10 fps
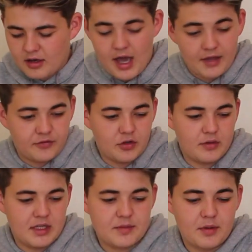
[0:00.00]
I have two
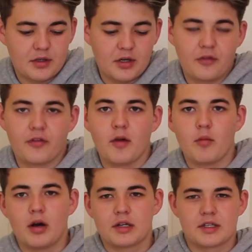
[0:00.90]
of these, but I can only
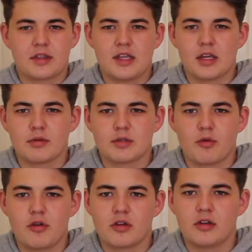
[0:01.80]
find one because I think the other one's
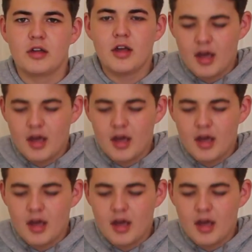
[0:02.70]
broken.